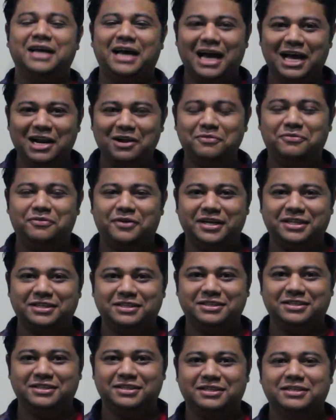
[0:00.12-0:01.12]
Hello
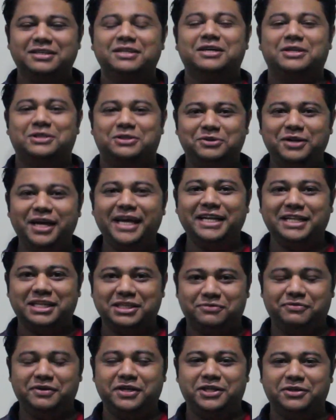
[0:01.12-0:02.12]
friends, today in
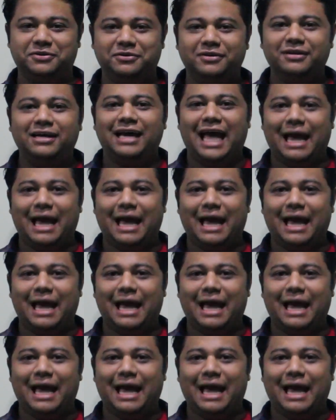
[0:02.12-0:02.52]
this video